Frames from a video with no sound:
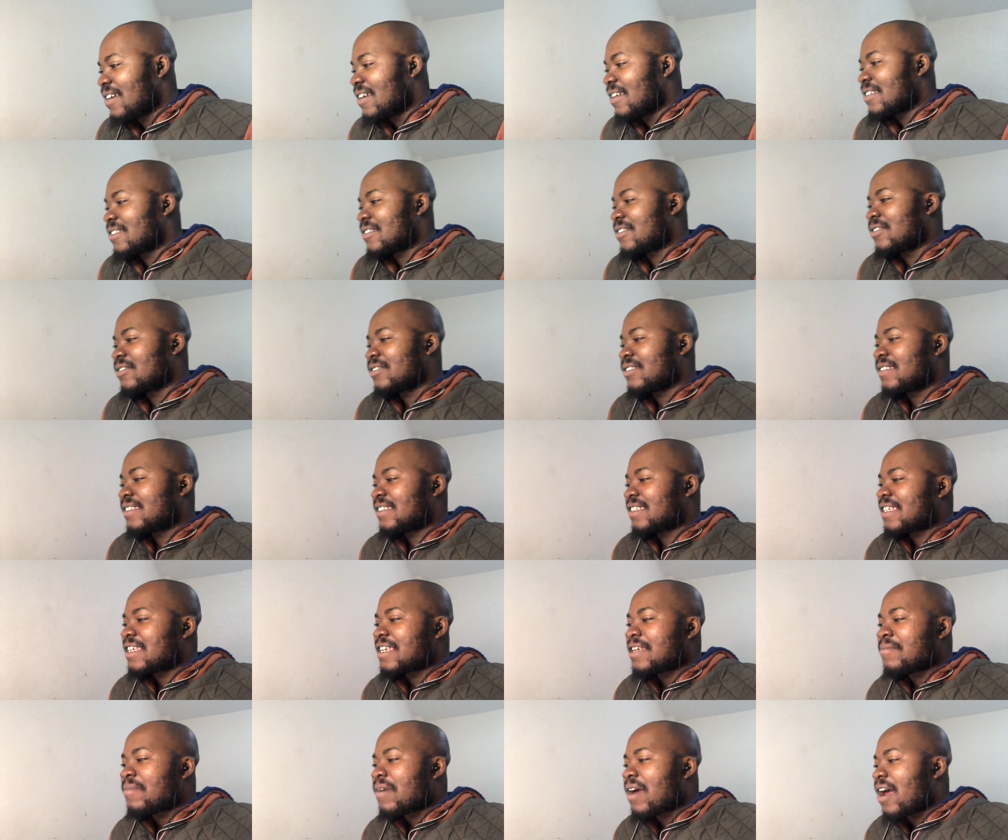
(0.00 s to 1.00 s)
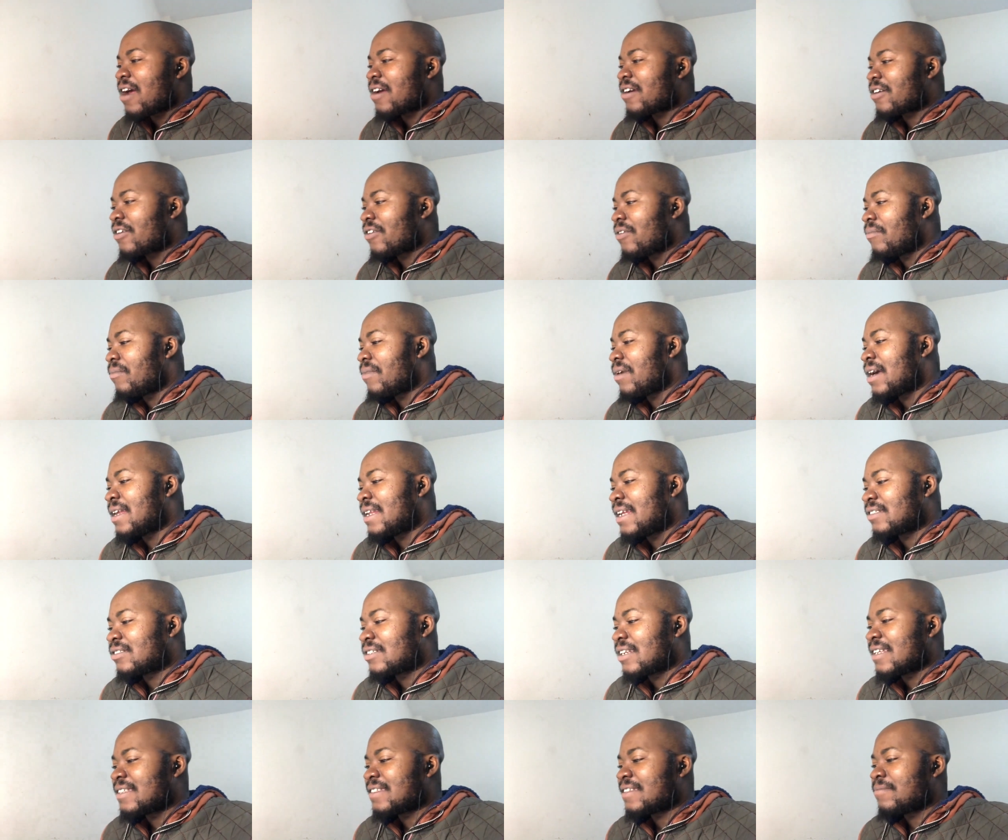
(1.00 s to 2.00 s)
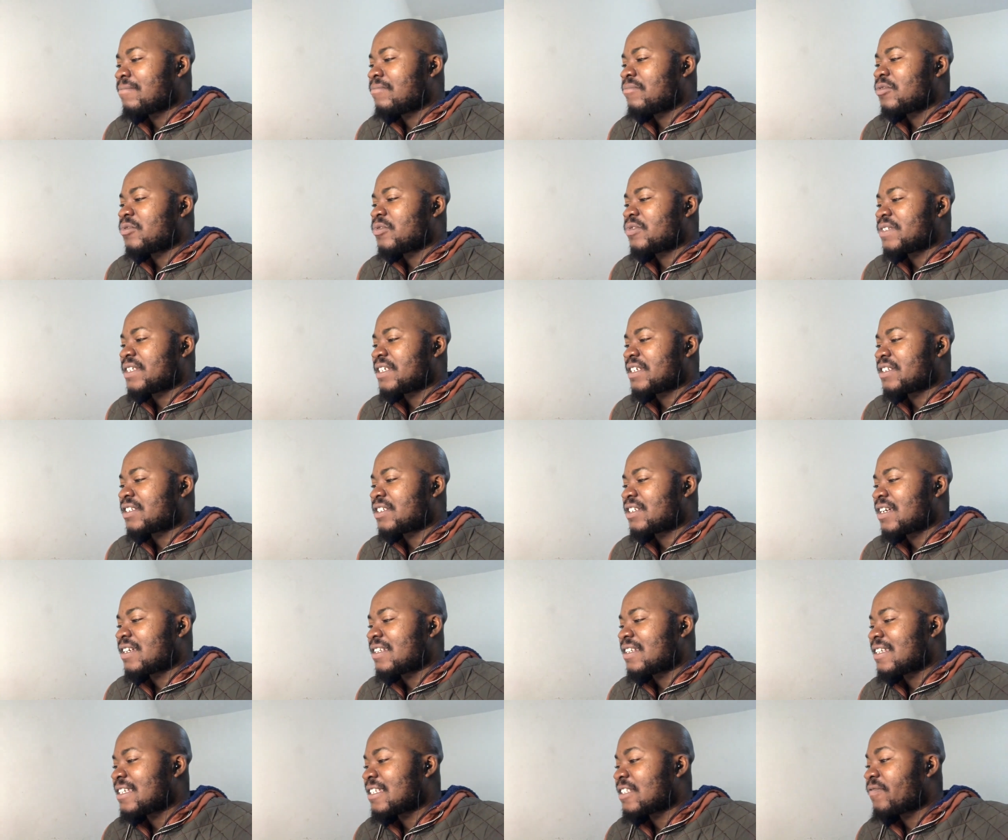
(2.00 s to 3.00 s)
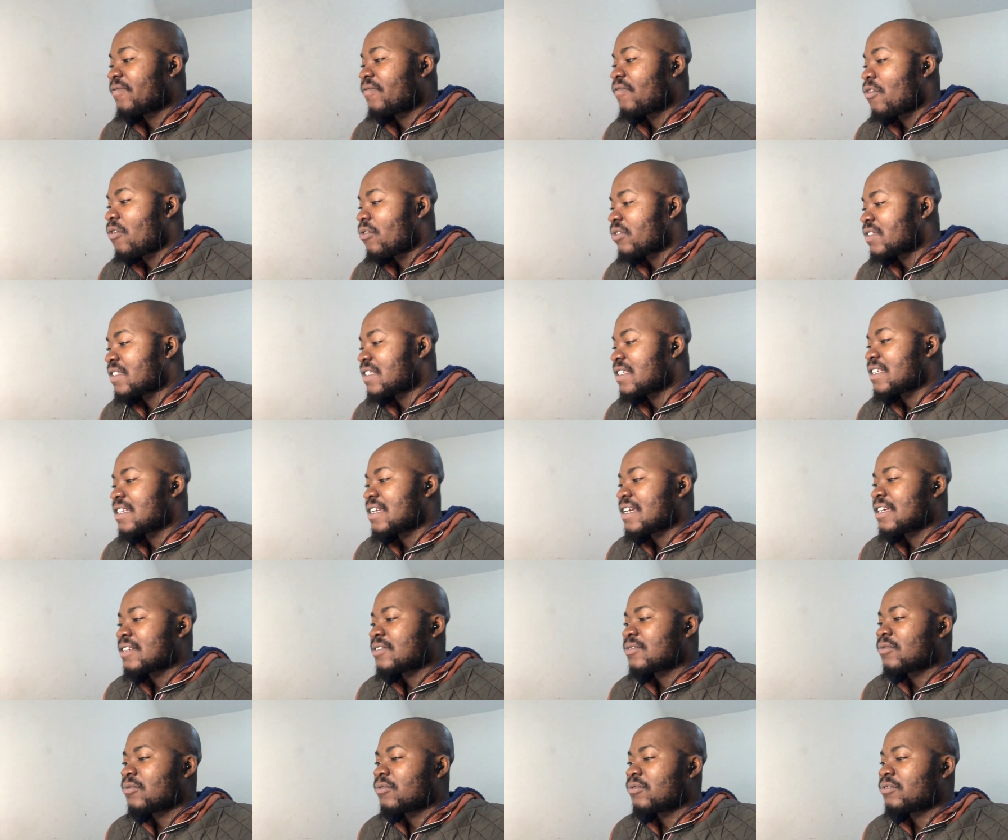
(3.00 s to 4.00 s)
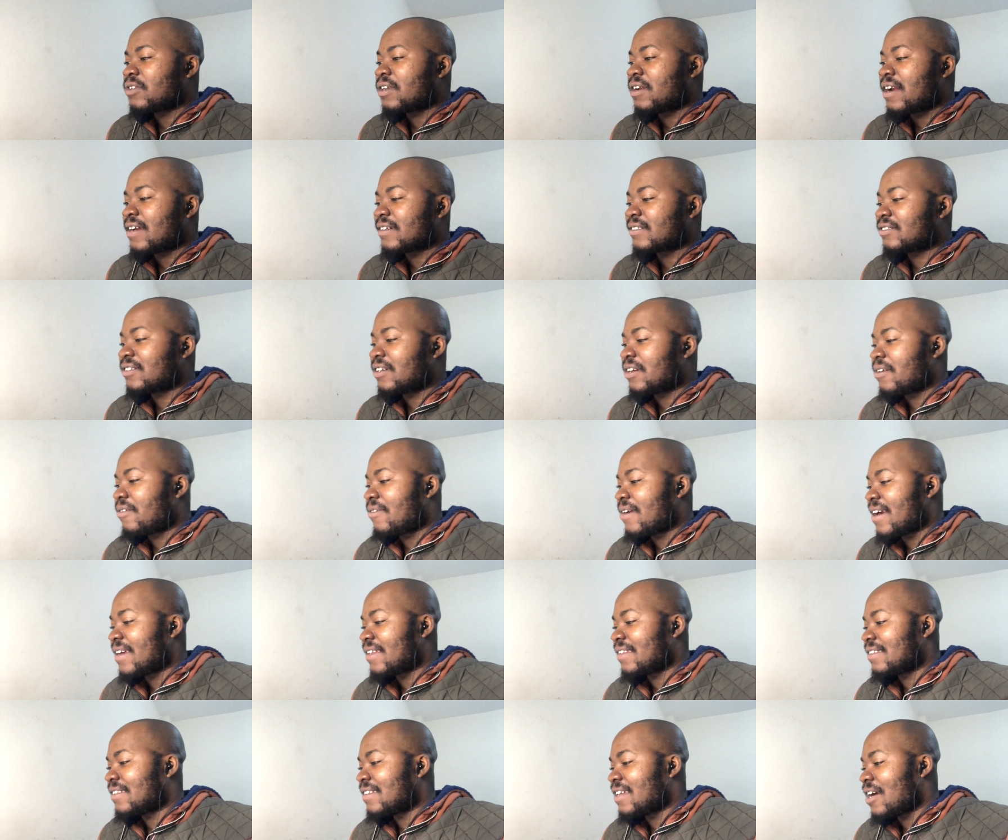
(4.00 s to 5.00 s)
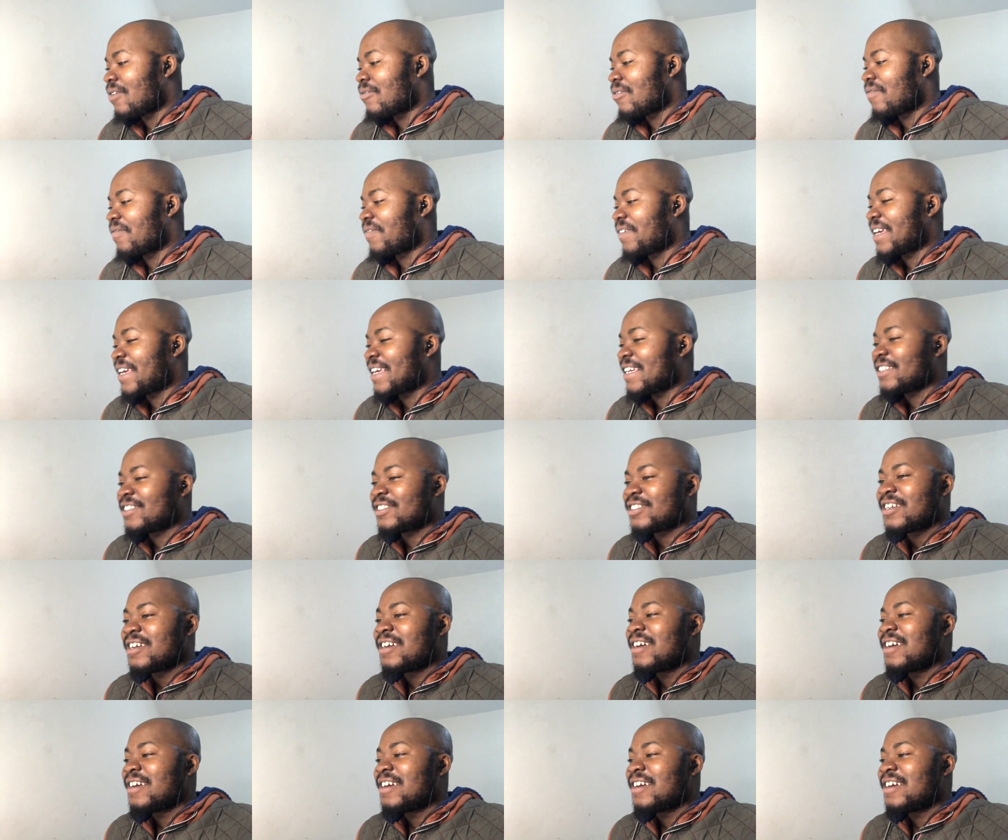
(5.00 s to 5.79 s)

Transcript: So Team Akkerman actually is a musician. He's 40 years old actually right now of age.